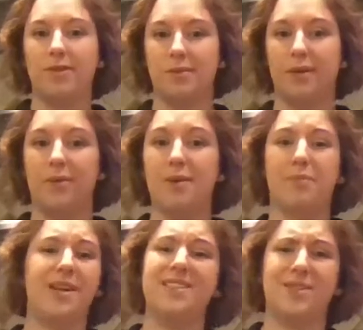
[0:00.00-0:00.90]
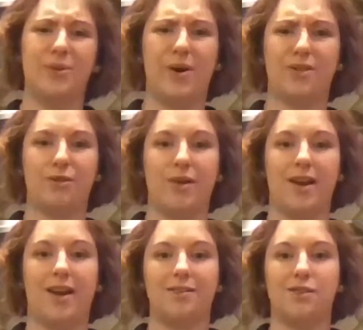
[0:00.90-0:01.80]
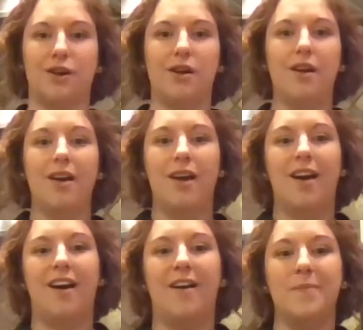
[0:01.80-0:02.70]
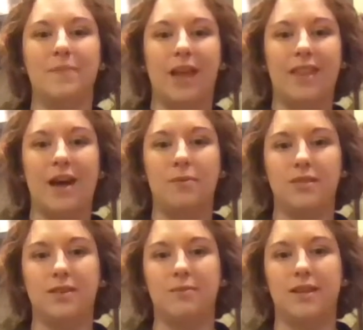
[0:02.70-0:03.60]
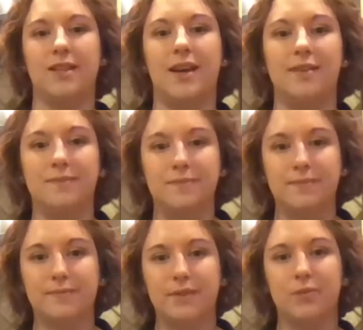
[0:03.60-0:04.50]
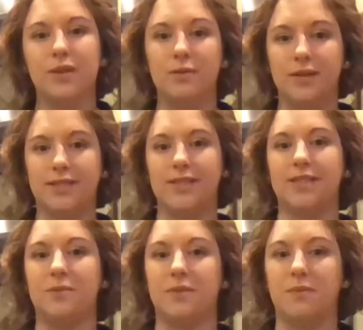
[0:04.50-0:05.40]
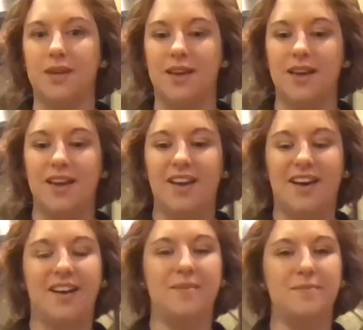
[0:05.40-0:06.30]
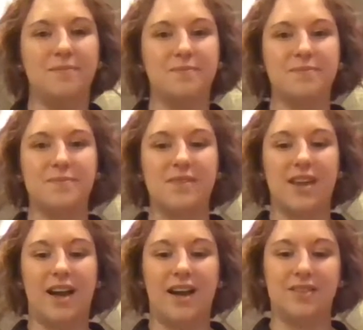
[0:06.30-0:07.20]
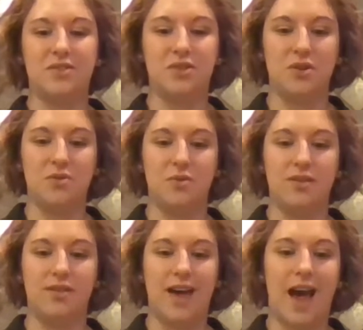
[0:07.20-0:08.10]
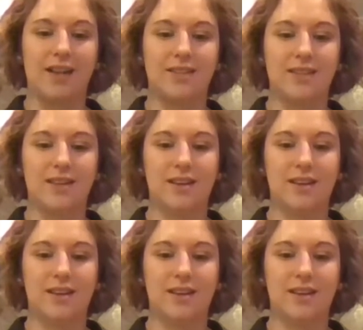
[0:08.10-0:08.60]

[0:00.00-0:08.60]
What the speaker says: went about it, but I still got the right answer. And that was something that really resonated with me as to that.